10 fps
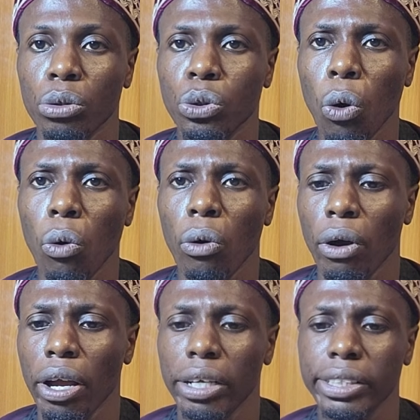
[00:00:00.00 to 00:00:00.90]
So
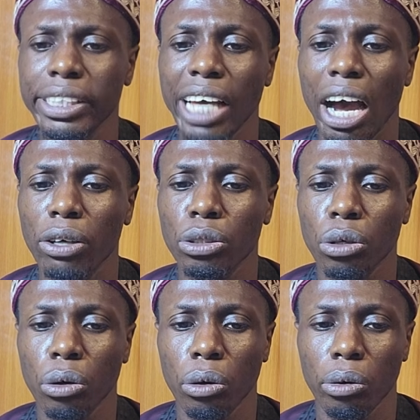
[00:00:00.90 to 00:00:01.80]
this is how
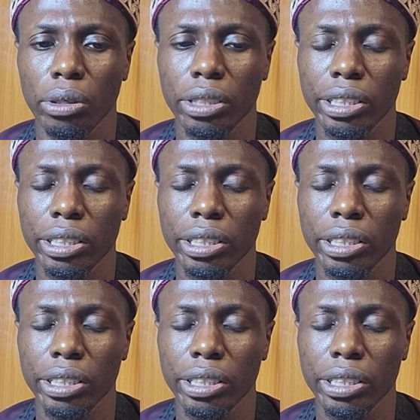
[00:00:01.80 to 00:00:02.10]
your